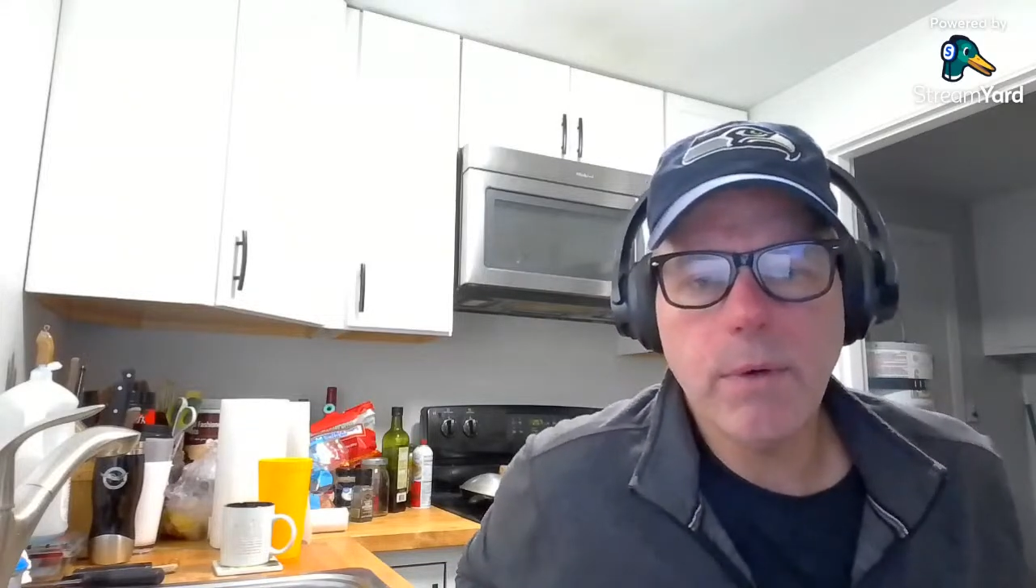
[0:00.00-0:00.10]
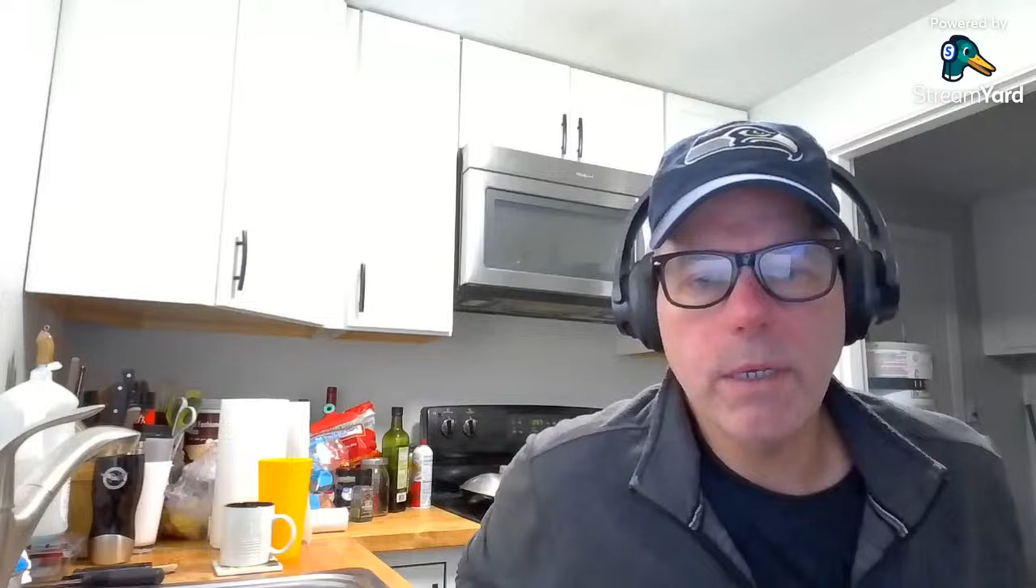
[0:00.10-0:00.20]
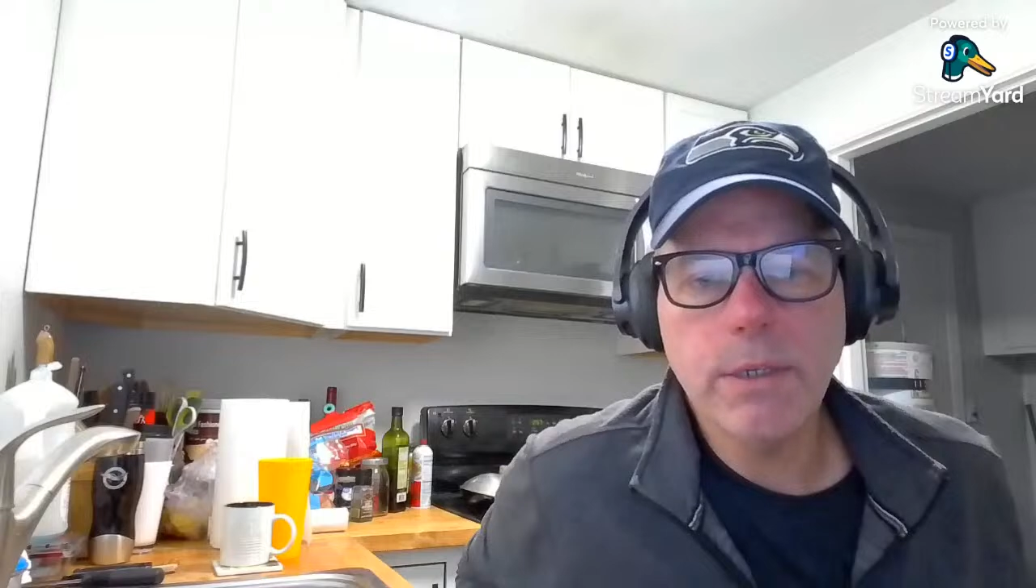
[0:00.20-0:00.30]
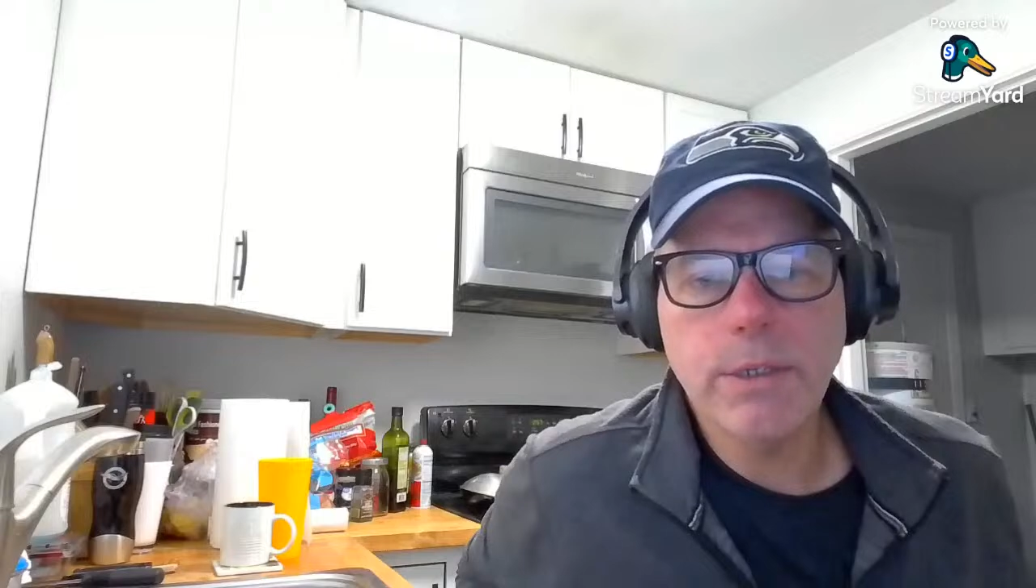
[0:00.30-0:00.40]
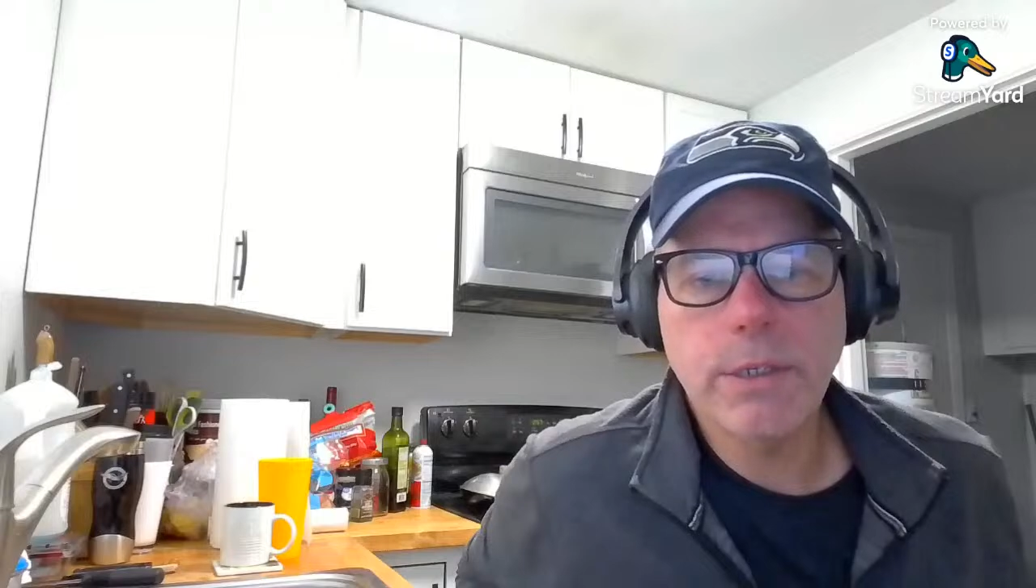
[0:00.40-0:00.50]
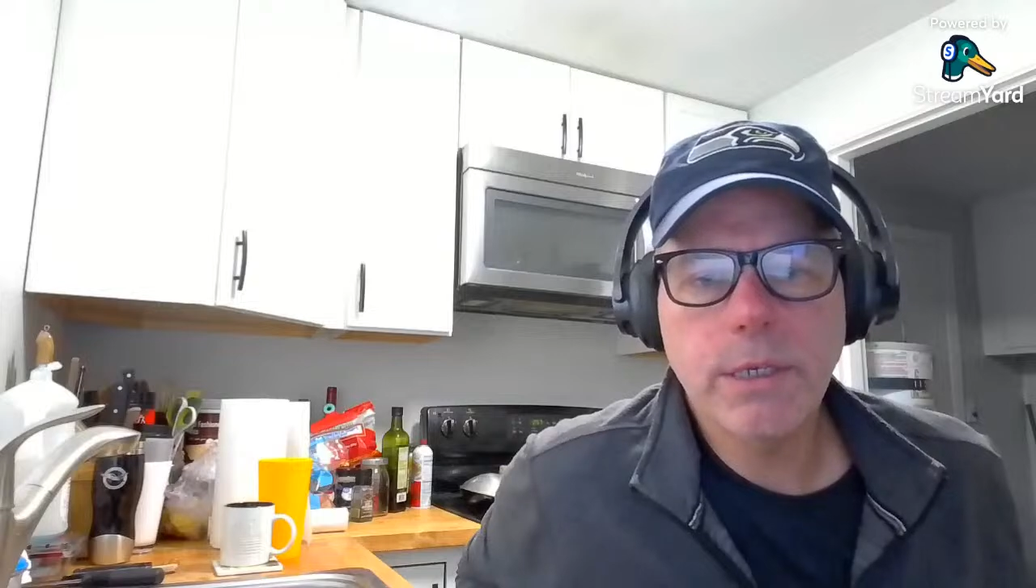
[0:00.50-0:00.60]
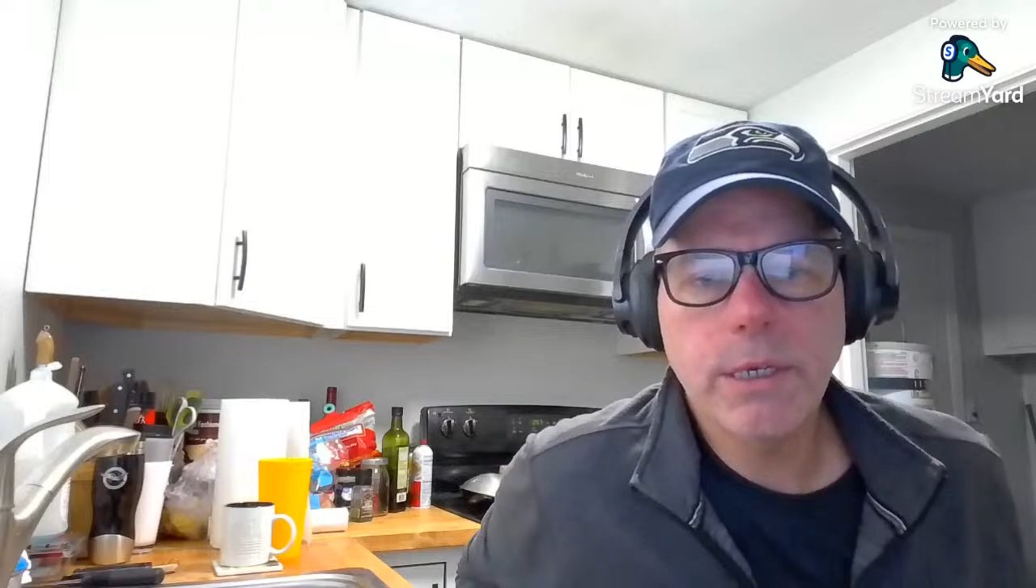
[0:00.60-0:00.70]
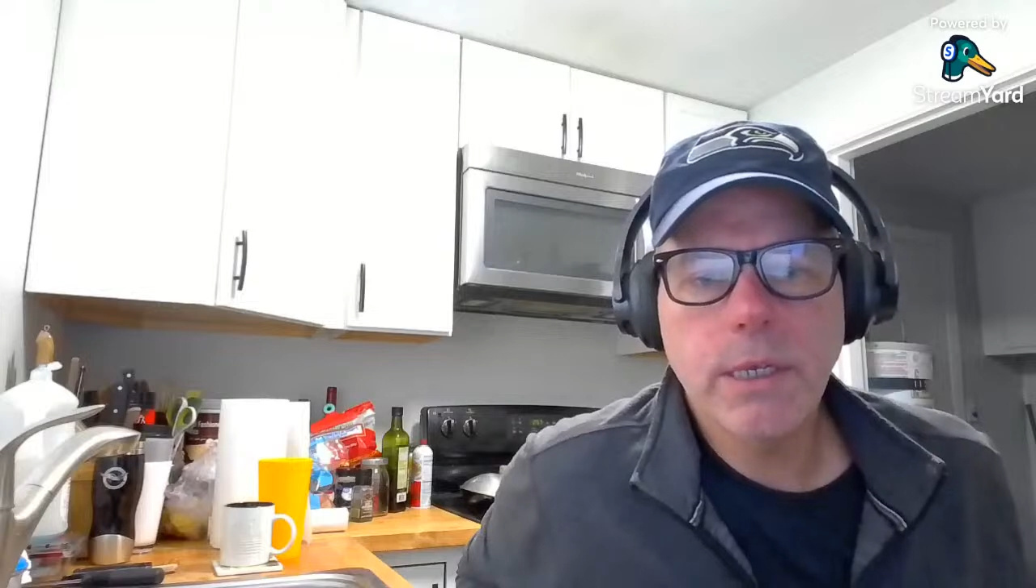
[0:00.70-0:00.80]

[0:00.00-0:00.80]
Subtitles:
was